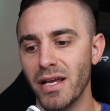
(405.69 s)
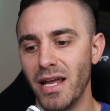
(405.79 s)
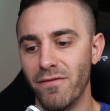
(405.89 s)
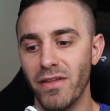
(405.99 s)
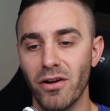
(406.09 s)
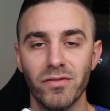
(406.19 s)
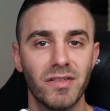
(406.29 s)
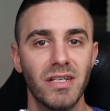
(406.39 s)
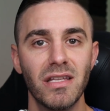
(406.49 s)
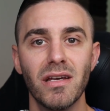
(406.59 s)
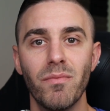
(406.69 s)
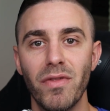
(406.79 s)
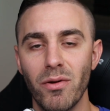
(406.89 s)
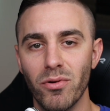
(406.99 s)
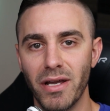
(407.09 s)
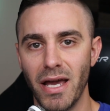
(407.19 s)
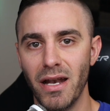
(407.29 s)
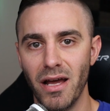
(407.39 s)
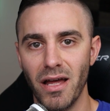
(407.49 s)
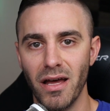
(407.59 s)
If they don't see them, they will
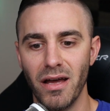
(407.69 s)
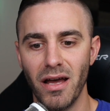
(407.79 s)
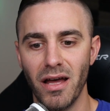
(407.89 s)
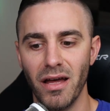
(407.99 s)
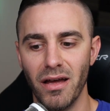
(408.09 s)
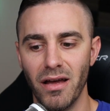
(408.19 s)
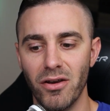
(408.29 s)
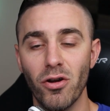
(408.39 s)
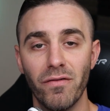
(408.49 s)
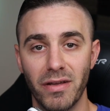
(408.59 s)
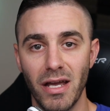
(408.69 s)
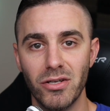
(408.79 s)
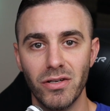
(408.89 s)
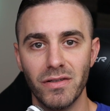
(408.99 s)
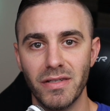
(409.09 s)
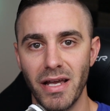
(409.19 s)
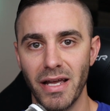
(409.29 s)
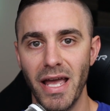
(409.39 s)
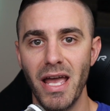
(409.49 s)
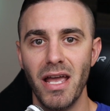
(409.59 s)
get a, a, a notification
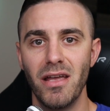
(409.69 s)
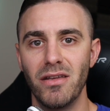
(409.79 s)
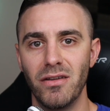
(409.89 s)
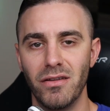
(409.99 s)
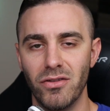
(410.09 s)
saying, "Hey,